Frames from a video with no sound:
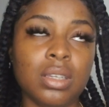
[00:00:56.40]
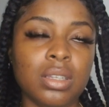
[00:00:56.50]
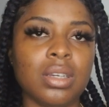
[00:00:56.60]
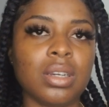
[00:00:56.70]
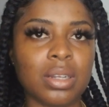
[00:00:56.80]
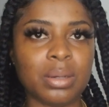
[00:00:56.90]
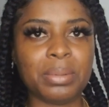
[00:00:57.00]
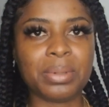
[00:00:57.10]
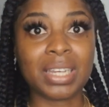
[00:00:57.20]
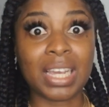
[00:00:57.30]
in the club
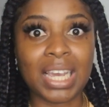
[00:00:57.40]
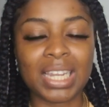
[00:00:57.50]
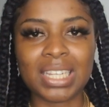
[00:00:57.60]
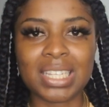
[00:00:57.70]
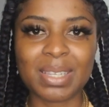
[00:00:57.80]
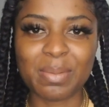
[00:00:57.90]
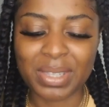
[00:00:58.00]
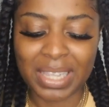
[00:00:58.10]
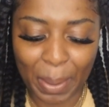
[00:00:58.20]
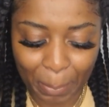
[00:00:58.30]
at the
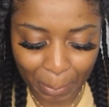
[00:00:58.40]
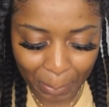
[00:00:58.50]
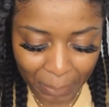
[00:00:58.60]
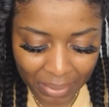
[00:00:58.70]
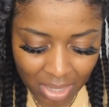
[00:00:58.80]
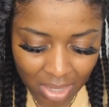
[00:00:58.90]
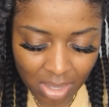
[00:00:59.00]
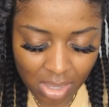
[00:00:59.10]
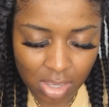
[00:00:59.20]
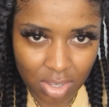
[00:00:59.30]
same time.
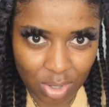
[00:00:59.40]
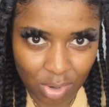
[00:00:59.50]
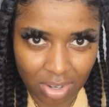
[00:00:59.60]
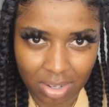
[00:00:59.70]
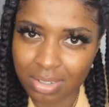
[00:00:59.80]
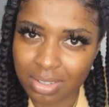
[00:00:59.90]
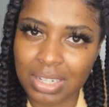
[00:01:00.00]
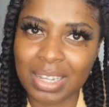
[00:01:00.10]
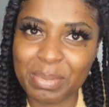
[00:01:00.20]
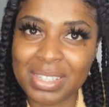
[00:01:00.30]
Y'all,
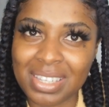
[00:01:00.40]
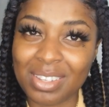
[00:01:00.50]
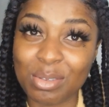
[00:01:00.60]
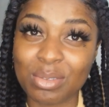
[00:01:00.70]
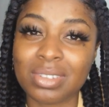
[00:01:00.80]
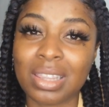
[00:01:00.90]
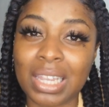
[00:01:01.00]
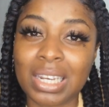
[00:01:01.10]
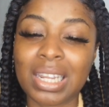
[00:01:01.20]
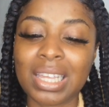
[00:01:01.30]
let me tell you, that